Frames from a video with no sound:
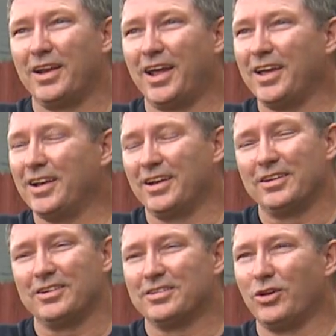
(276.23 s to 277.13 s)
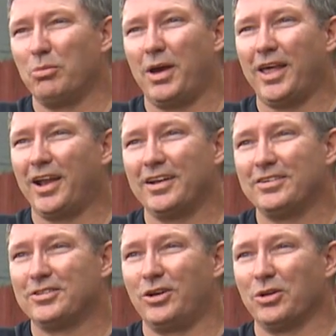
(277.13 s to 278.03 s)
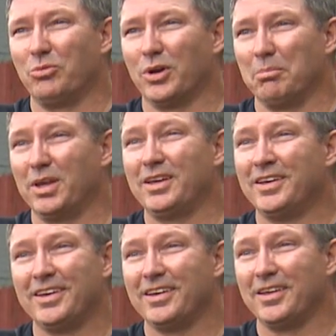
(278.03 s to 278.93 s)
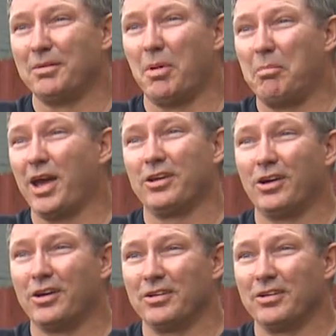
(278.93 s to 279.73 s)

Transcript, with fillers: at night and it's just so bad I just don't even want to be in my backyard